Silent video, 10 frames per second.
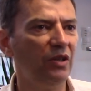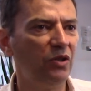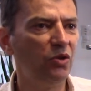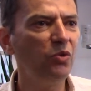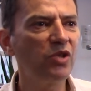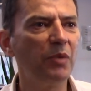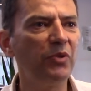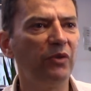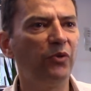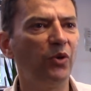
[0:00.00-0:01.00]
to do
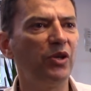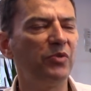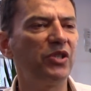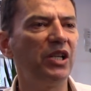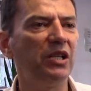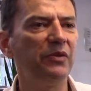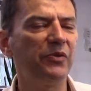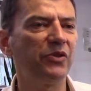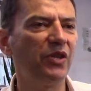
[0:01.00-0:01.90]
something for themselves.